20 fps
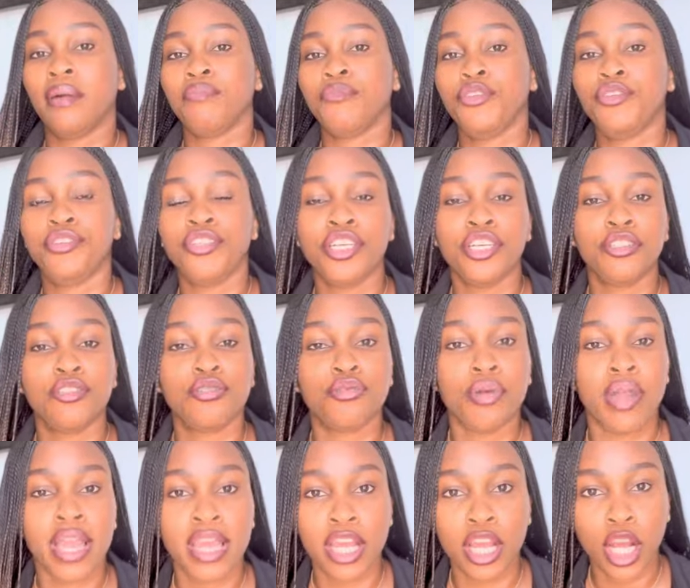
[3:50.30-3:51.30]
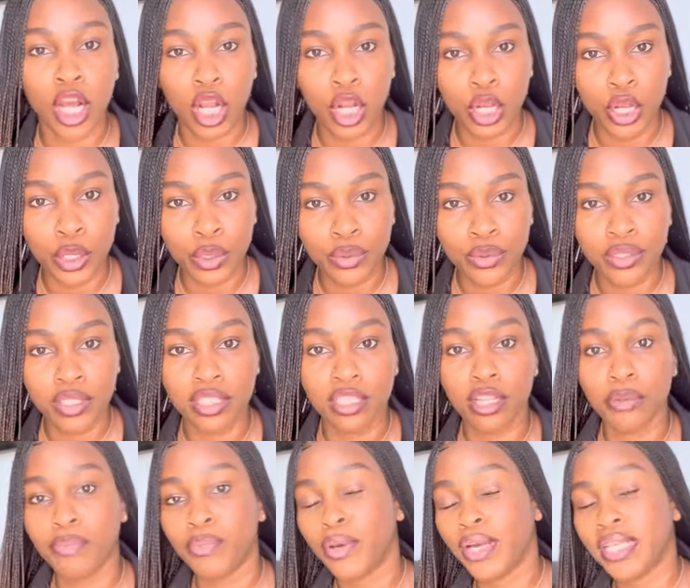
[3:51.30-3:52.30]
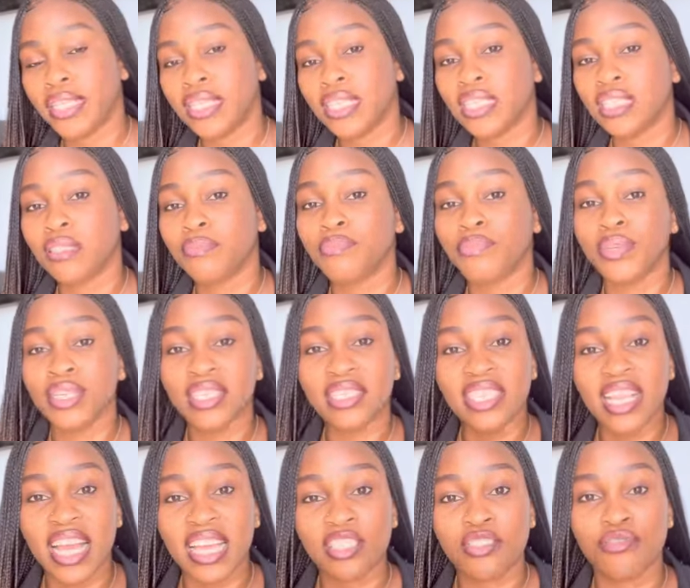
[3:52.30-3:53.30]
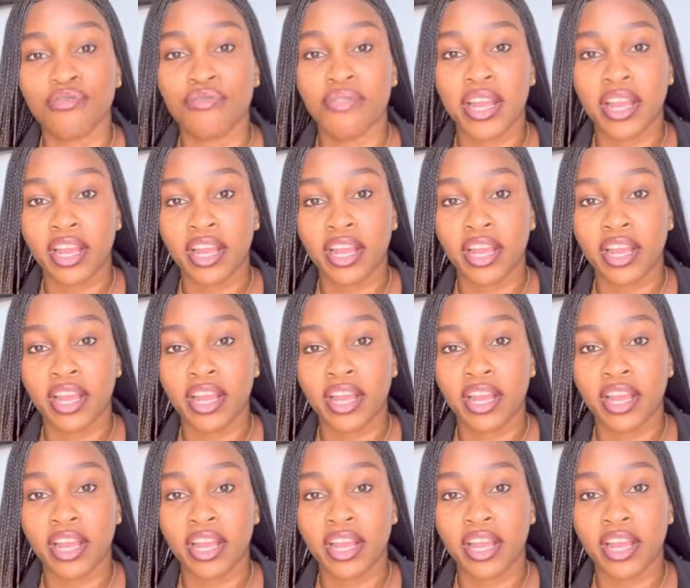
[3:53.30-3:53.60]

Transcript: you need to include the person's business